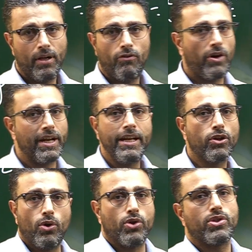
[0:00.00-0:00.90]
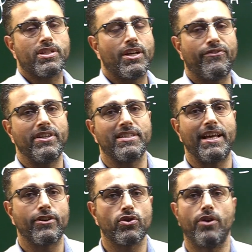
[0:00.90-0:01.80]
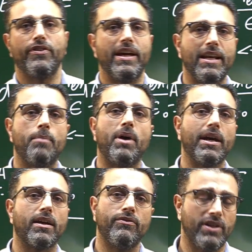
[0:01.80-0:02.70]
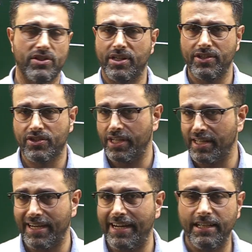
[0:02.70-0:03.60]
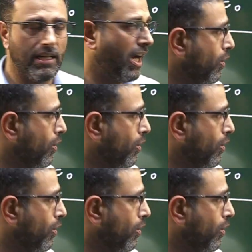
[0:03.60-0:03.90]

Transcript: For any closed surface, direction of area by convention is taken radially